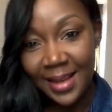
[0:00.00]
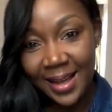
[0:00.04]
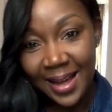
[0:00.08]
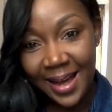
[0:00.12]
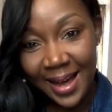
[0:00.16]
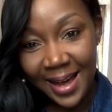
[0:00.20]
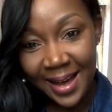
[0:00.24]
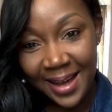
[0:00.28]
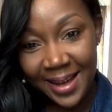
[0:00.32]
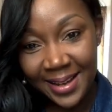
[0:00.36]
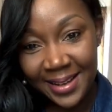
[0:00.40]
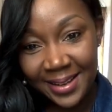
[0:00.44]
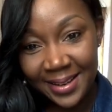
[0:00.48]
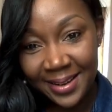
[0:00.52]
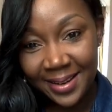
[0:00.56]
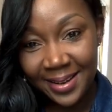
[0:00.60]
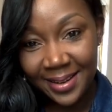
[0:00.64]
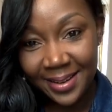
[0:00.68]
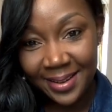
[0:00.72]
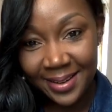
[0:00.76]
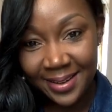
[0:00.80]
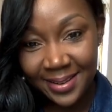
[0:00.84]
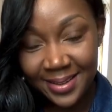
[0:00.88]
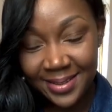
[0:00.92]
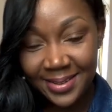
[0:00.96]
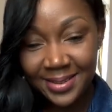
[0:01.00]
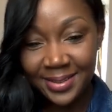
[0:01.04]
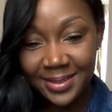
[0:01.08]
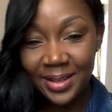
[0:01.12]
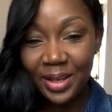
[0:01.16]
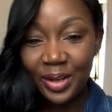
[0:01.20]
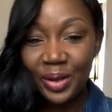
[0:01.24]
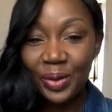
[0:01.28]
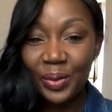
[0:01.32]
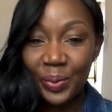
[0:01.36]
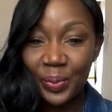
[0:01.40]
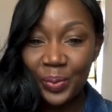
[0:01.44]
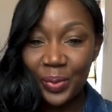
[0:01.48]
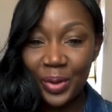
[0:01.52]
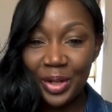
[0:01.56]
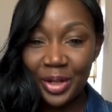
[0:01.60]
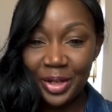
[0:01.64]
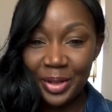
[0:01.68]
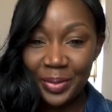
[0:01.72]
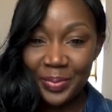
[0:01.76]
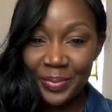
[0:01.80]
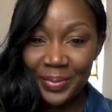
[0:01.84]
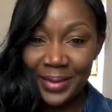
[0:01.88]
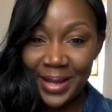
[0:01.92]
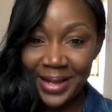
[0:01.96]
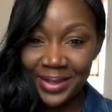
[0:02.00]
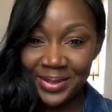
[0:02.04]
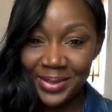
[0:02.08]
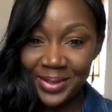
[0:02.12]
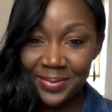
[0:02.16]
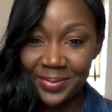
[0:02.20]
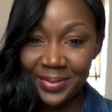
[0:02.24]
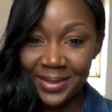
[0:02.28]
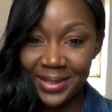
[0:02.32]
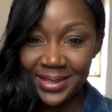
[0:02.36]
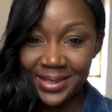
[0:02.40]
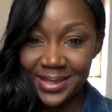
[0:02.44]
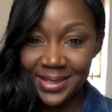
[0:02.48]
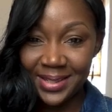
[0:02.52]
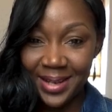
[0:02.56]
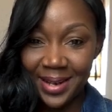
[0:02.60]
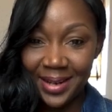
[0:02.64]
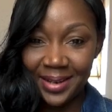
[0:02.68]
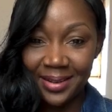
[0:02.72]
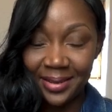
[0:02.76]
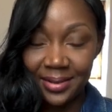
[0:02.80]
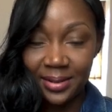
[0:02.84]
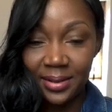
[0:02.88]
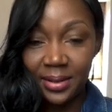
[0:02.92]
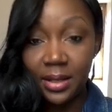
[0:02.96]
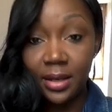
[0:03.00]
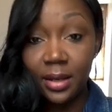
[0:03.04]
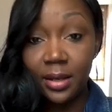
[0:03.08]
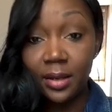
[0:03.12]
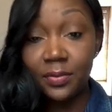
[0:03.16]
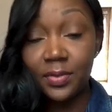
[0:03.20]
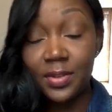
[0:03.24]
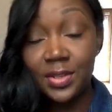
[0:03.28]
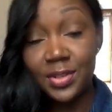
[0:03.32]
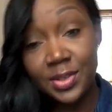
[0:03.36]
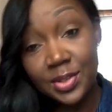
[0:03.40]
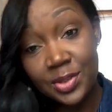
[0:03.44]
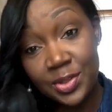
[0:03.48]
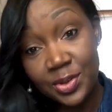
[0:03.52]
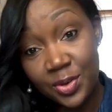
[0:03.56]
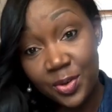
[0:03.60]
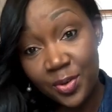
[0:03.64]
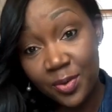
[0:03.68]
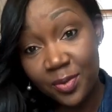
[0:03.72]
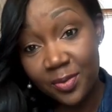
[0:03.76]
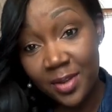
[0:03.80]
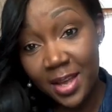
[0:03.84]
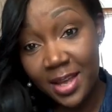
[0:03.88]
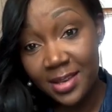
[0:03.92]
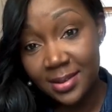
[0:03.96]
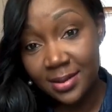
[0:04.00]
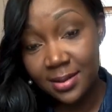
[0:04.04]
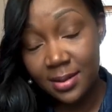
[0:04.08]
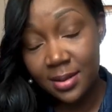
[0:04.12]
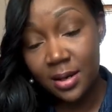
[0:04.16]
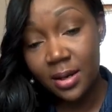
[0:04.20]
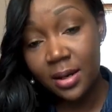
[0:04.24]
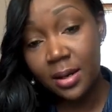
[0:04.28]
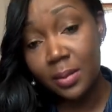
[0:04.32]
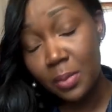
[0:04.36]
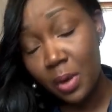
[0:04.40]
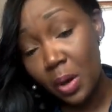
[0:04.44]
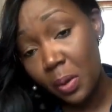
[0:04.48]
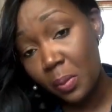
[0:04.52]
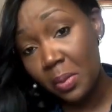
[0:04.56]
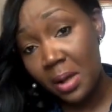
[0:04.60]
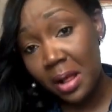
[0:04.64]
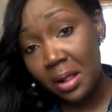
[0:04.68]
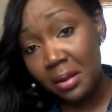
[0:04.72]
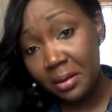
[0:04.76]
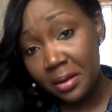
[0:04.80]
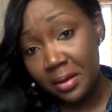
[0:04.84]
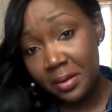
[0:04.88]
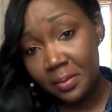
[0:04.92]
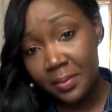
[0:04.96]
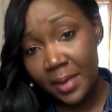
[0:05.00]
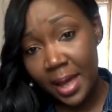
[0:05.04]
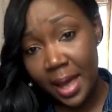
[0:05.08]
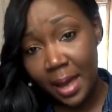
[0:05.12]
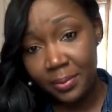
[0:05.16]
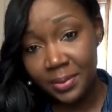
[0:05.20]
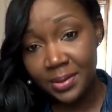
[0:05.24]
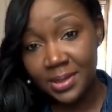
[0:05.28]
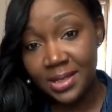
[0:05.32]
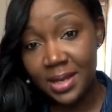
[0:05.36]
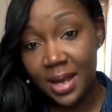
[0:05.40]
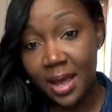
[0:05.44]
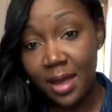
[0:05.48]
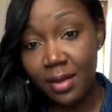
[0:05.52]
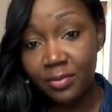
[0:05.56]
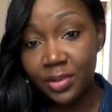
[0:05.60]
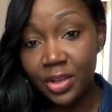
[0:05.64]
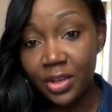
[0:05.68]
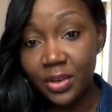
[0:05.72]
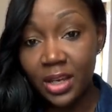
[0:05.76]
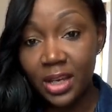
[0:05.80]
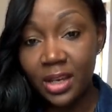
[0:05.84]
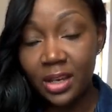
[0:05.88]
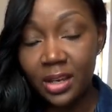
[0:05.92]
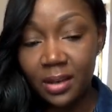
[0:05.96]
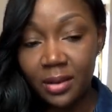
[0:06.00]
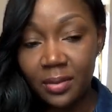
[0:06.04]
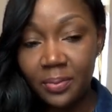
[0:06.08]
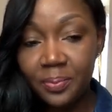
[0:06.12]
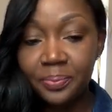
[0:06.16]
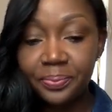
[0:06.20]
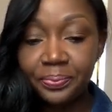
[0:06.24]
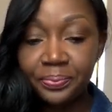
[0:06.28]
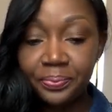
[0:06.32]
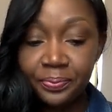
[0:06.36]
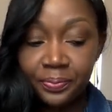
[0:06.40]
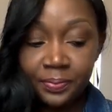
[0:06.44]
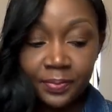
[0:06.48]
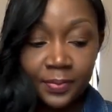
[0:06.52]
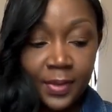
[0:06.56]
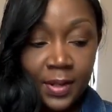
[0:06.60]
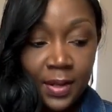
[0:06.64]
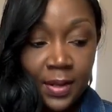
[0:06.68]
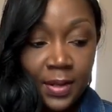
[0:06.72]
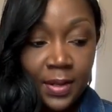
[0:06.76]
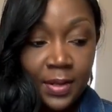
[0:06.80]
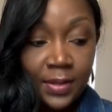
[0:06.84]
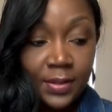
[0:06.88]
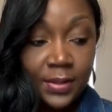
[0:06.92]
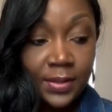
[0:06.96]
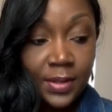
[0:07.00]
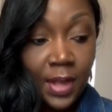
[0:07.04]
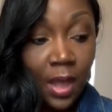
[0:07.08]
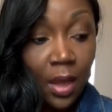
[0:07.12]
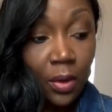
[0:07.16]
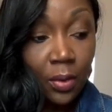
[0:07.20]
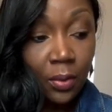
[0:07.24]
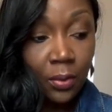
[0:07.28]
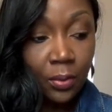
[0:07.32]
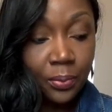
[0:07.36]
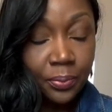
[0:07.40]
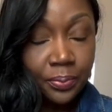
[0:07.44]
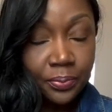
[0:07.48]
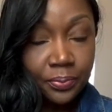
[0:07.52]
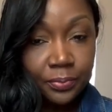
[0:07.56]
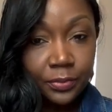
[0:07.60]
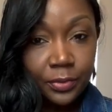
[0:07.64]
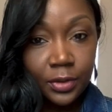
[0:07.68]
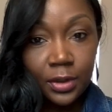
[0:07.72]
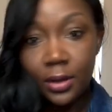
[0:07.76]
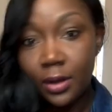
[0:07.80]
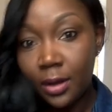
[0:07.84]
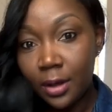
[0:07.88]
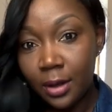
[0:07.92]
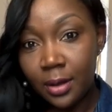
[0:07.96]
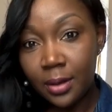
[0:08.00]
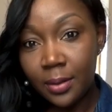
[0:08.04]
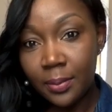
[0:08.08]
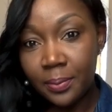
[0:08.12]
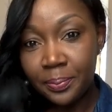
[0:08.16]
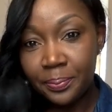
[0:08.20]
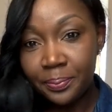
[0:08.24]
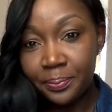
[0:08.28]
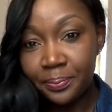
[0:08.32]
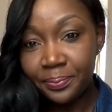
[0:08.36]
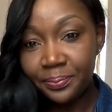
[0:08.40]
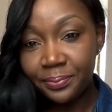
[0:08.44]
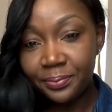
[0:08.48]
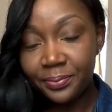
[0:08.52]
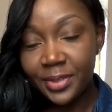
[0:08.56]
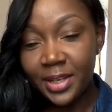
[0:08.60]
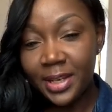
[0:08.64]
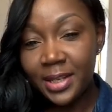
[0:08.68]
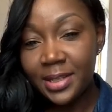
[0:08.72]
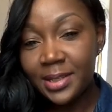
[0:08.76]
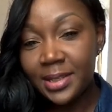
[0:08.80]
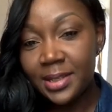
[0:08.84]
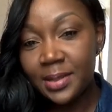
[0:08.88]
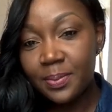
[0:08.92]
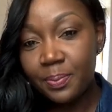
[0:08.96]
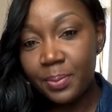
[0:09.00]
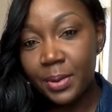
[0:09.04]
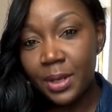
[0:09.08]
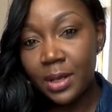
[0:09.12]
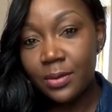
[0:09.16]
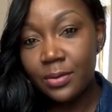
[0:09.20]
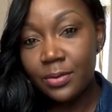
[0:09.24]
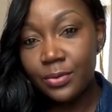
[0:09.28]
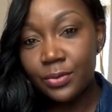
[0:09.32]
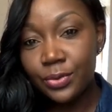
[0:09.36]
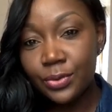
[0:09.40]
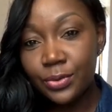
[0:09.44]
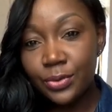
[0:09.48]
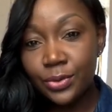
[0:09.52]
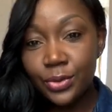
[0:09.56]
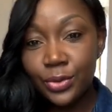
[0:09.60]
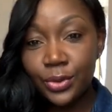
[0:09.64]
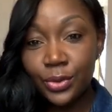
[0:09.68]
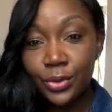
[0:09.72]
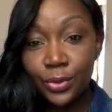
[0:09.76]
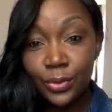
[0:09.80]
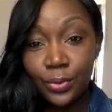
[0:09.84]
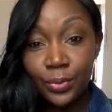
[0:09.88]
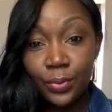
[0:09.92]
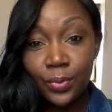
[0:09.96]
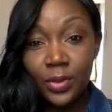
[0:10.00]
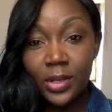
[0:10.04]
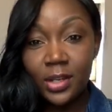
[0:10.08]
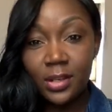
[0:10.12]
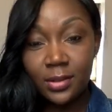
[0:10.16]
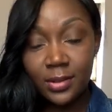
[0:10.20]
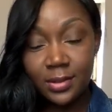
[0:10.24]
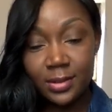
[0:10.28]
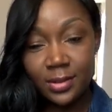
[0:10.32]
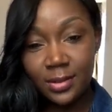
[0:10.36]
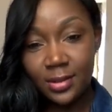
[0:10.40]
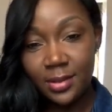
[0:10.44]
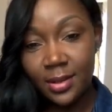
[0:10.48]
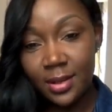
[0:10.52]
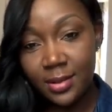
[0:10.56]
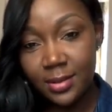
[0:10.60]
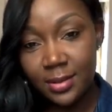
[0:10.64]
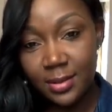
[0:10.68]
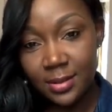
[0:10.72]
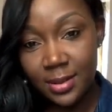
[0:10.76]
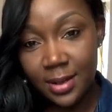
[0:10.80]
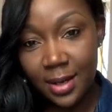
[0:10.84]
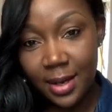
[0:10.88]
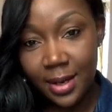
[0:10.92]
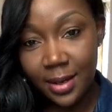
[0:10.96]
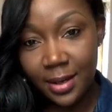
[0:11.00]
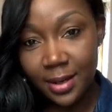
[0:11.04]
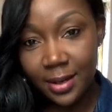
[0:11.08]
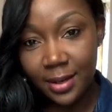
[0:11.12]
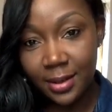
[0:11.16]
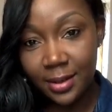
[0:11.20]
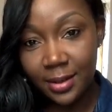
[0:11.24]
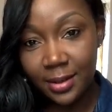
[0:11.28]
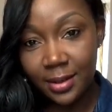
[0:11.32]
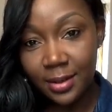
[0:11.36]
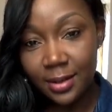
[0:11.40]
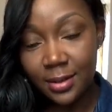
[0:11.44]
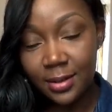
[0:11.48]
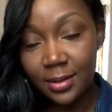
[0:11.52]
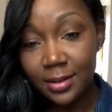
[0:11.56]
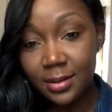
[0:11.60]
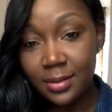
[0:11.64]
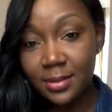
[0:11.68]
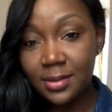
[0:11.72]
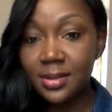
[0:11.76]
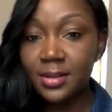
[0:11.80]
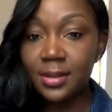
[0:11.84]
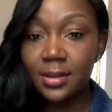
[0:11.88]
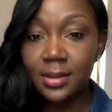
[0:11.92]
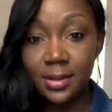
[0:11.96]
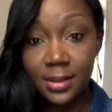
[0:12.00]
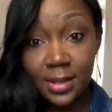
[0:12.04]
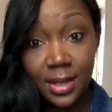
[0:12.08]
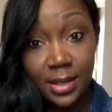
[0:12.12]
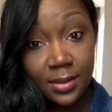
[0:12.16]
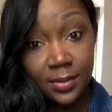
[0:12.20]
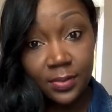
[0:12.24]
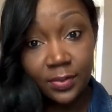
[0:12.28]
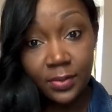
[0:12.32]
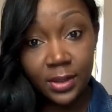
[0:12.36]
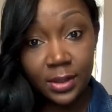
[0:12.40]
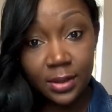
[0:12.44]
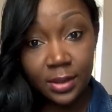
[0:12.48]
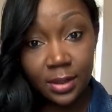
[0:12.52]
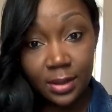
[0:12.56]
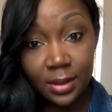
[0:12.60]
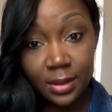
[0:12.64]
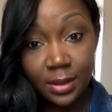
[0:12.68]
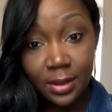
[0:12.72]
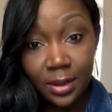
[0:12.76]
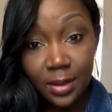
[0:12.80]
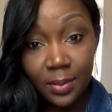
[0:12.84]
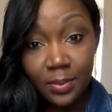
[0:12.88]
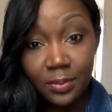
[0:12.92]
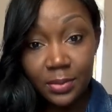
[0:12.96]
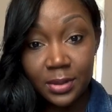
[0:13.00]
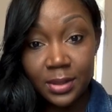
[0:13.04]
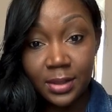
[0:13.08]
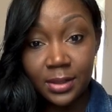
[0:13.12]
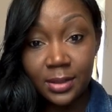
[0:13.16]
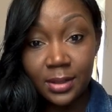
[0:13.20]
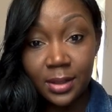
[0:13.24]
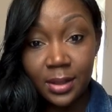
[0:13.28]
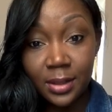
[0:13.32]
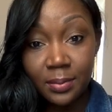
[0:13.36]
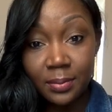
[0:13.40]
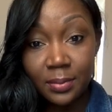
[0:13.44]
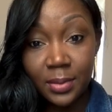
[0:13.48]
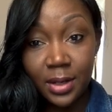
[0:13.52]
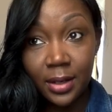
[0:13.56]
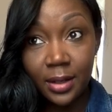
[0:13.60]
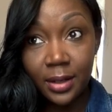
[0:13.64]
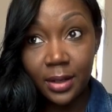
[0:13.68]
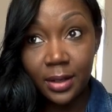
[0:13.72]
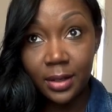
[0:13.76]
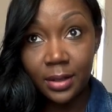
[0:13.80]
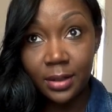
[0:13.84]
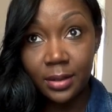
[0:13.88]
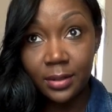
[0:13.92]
Hi guys, welcome back to my channel. If this is your first time, welcome, happy to have you here. So, it's been 2 weeks since I successfully completed my